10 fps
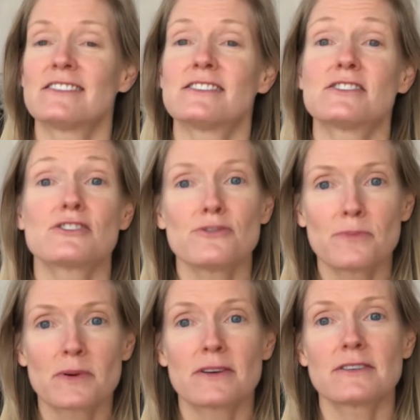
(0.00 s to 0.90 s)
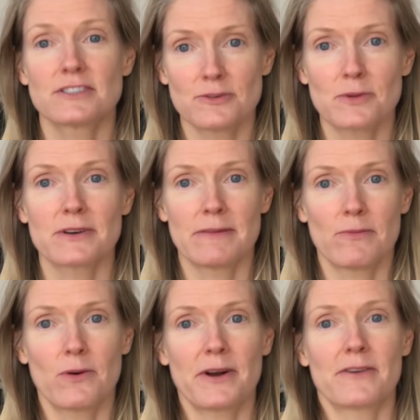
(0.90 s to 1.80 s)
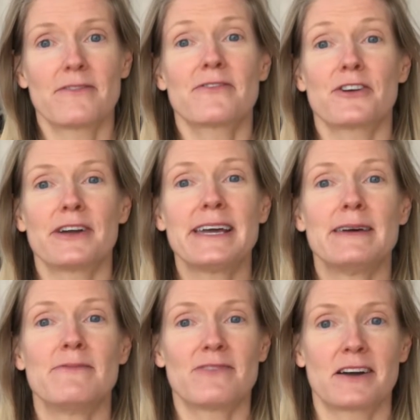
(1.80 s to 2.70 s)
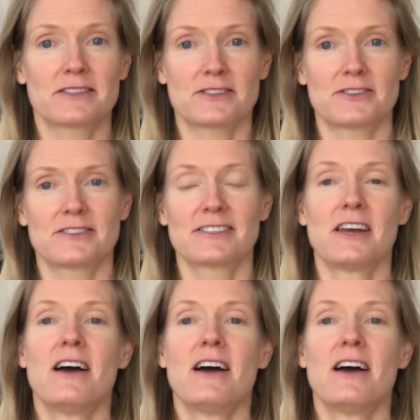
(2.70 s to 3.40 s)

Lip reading: super duper important for your hip flexors.